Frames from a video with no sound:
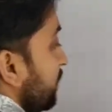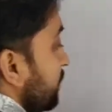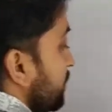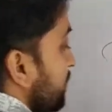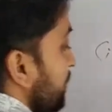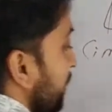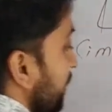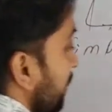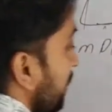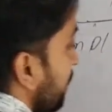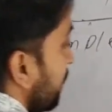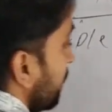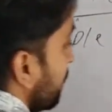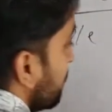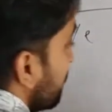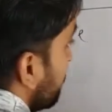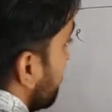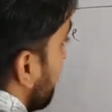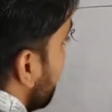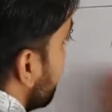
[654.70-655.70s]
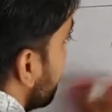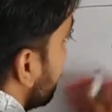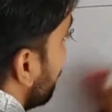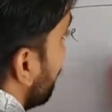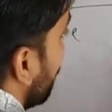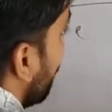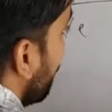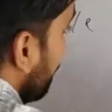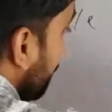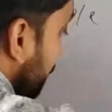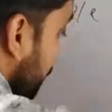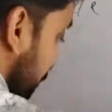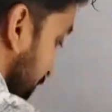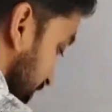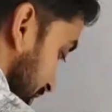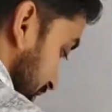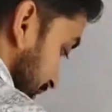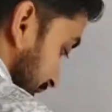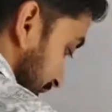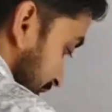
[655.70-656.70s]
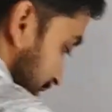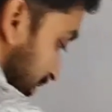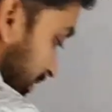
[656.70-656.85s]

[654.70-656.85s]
say is that is more important than the